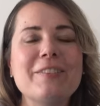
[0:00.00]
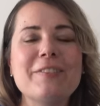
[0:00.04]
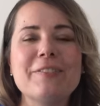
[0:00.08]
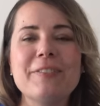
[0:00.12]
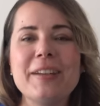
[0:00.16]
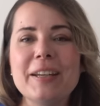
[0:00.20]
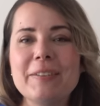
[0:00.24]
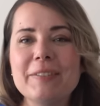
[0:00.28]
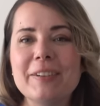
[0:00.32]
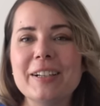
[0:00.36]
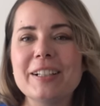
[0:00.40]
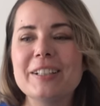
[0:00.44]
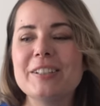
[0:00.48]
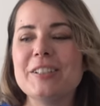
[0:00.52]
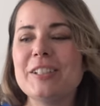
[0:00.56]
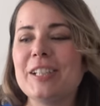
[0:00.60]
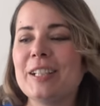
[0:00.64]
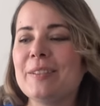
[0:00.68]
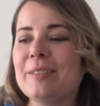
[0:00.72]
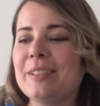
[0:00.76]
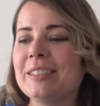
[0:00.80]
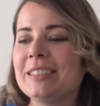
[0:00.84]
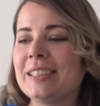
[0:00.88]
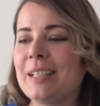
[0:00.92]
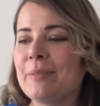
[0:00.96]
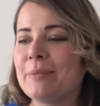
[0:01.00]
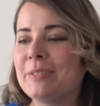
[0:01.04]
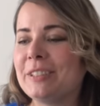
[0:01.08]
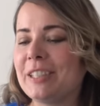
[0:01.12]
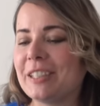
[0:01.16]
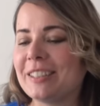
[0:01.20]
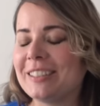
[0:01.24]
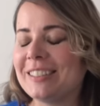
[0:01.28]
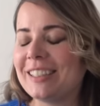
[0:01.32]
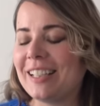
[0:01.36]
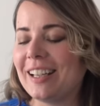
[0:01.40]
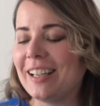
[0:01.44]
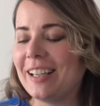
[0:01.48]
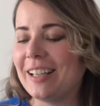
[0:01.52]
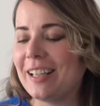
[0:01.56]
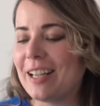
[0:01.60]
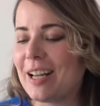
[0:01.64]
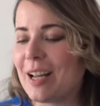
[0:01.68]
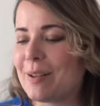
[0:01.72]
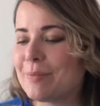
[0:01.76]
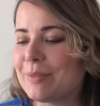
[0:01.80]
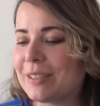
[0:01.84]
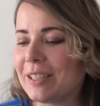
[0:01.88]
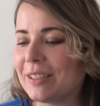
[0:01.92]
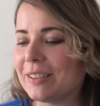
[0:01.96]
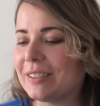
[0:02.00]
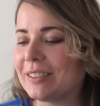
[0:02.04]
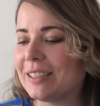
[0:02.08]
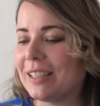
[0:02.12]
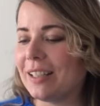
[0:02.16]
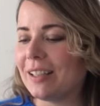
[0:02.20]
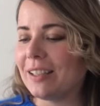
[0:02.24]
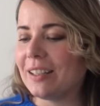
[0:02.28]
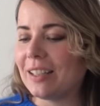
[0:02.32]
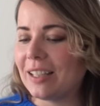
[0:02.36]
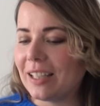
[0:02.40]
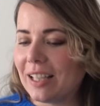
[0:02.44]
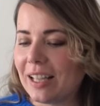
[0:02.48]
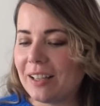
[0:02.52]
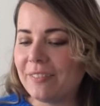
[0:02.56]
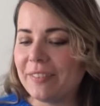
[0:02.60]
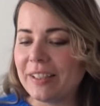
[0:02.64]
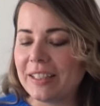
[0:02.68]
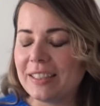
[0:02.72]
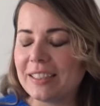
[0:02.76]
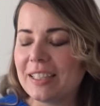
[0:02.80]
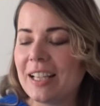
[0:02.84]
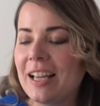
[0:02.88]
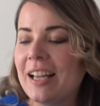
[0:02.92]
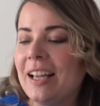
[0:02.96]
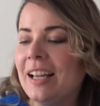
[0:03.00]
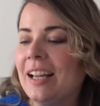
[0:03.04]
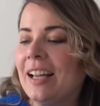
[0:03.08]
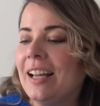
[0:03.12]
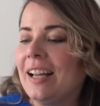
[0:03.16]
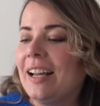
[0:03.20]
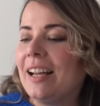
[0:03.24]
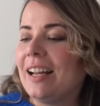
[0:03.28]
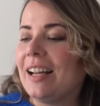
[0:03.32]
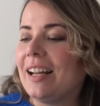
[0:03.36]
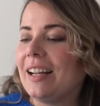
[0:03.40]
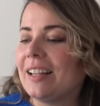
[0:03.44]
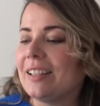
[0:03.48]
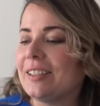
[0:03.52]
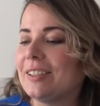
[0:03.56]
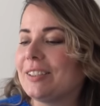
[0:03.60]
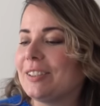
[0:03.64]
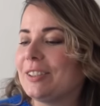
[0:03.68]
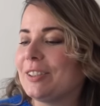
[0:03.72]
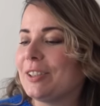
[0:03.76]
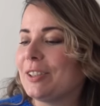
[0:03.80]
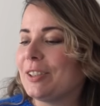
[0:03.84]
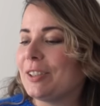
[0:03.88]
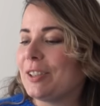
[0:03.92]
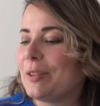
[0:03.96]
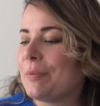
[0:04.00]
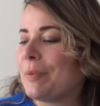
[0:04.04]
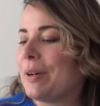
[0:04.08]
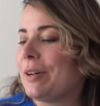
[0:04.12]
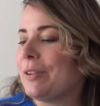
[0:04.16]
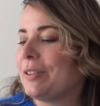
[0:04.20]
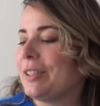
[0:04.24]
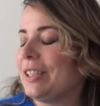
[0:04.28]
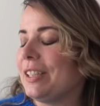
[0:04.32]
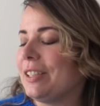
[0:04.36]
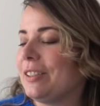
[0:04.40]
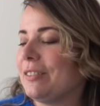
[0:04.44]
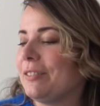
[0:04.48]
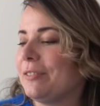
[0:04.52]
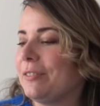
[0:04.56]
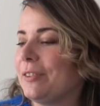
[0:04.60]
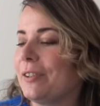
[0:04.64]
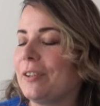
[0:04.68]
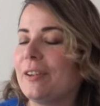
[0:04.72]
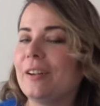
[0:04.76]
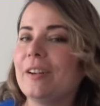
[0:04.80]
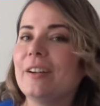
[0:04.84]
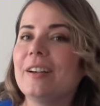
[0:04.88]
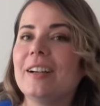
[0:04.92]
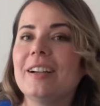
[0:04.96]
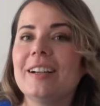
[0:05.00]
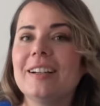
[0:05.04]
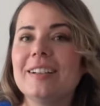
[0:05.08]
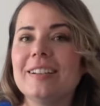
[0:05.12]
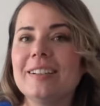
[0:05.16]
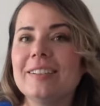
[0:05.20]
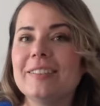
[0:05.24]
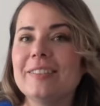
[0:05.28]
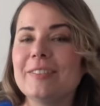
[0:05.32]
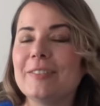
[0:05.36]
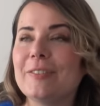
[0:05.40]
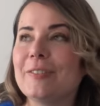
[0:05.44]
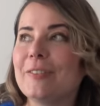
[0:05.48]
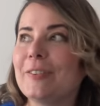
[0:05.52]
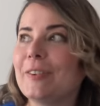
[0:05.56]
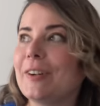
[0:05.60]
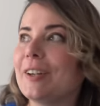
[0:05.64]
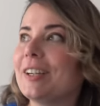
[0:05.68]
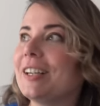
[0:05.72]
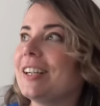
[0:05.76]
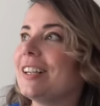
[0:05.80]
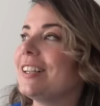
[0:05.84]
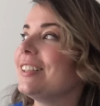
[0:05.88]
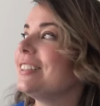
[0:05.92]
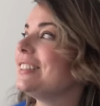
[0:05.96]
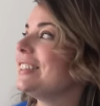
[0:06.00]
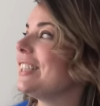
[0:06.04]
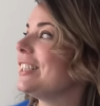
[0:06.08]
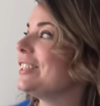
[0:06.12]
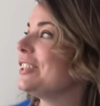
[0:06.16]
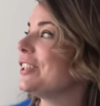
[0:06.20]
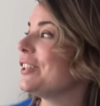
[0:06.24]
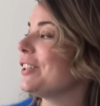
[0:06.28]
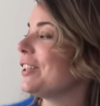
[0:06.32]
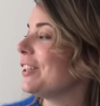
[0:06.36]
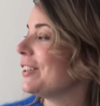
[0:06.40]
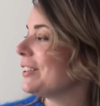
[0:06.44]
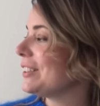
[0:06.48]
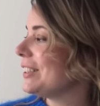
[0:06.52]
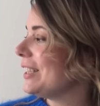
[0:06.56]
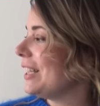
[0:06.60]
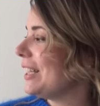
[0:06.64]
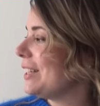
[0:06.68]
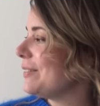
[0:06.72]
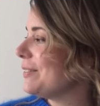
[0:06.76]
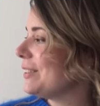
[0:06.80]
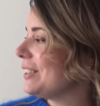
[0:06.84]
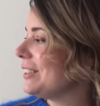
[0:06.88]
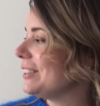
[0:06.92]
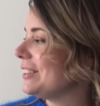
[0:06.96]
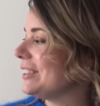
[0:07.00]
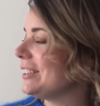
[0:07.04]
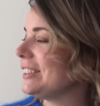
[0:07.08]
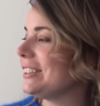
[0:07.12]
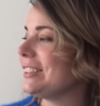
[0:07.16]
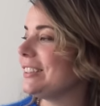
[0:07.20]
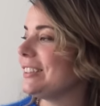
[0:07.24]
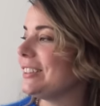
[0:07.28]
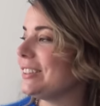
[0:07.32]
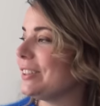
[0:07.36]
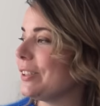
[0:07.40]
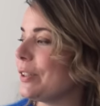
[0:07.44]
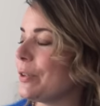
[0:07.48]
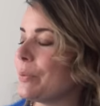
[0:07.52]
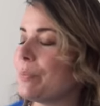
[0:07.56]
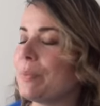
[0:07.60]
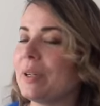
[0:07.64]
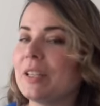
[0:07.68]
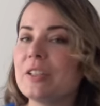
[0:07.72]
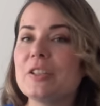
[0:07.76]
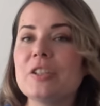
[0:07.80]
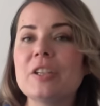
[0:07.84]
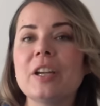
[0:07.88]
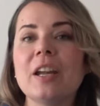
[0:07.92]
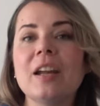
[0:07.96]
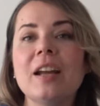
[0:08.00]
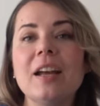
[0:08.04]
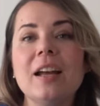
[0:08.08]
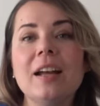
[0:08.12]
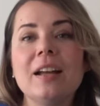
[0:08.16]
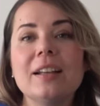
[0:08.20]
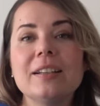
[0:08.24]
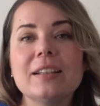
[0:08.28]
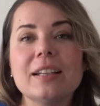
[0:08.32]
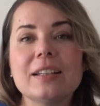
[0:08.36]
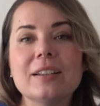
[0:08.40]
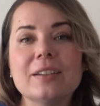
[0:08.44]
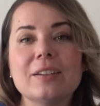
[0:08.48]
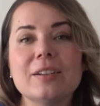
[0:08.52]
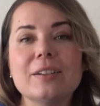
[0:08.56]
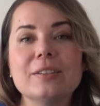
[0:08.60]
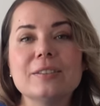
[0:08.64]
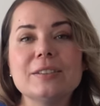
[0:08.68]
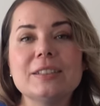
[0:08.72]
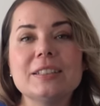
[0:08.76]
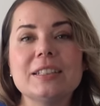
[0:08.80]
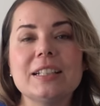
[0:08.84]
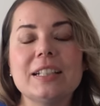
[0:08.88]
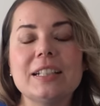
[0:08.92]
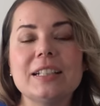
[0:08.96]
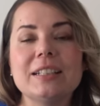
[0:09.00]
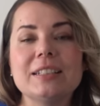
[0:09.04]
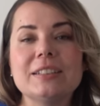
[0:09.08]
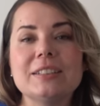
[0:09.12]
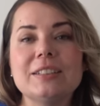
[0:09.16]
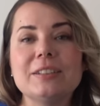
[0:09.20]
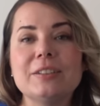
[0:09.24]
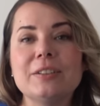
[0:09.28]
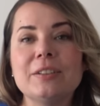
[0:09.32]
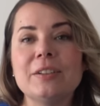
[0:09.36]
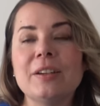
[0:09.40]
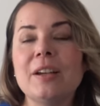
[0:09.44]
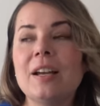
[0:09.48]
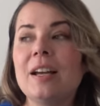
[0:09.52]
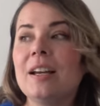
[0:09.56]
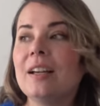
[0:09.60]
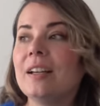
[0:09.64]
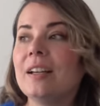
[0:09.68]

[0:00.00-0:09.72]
favorite subjects. I absolutely love it. I could talk about it for such a long time. There's so much that goes into